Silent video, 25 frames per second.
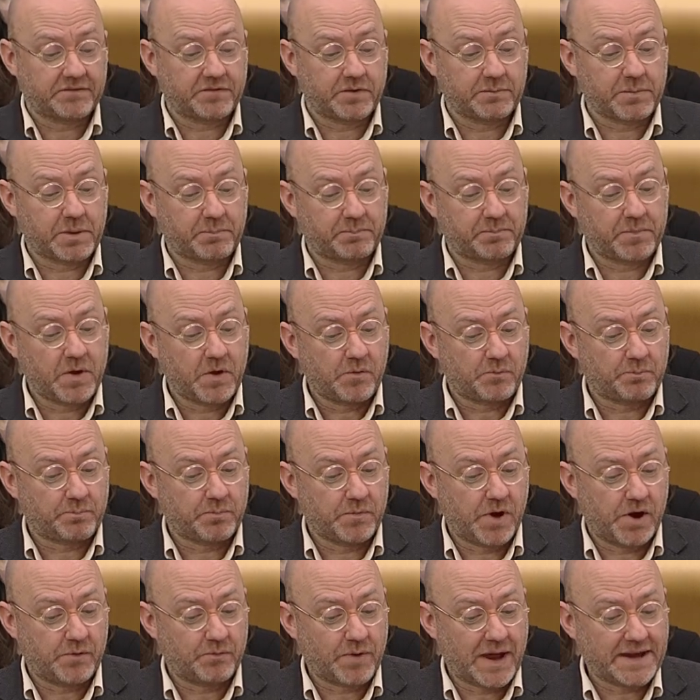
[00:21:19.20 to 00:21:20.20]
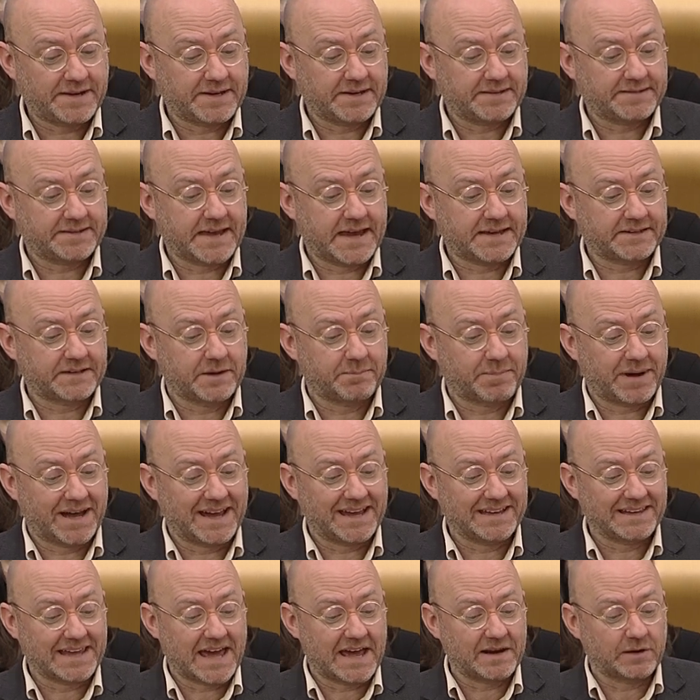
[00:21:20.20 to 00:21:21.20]
from the rented sector by
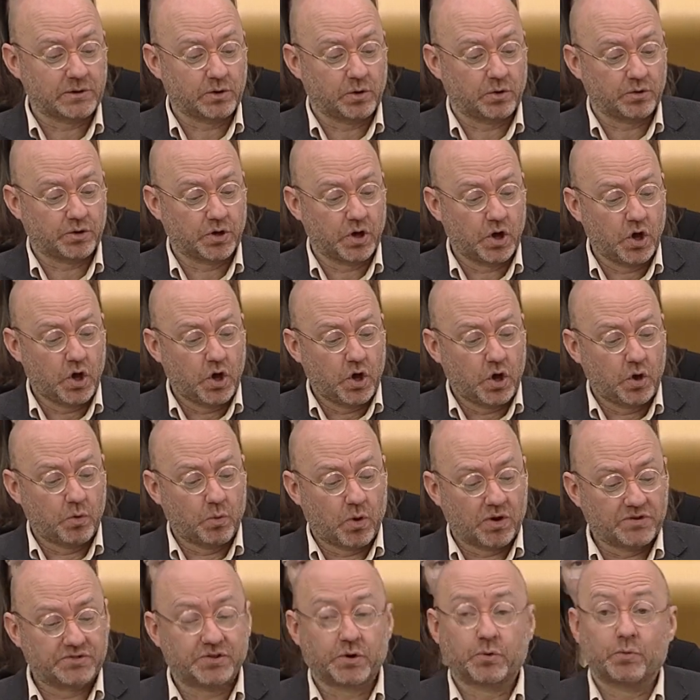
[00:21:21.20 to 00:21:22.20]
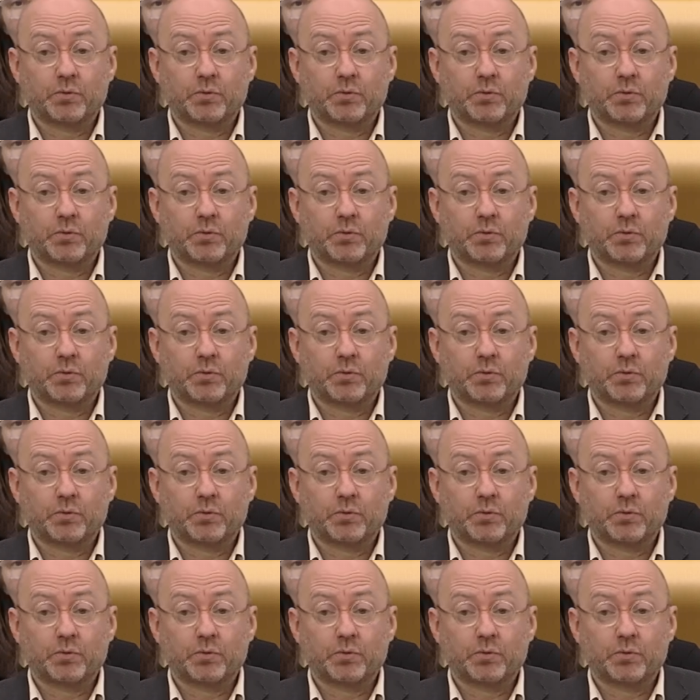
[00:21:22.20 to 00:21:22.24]
a landlord who wants to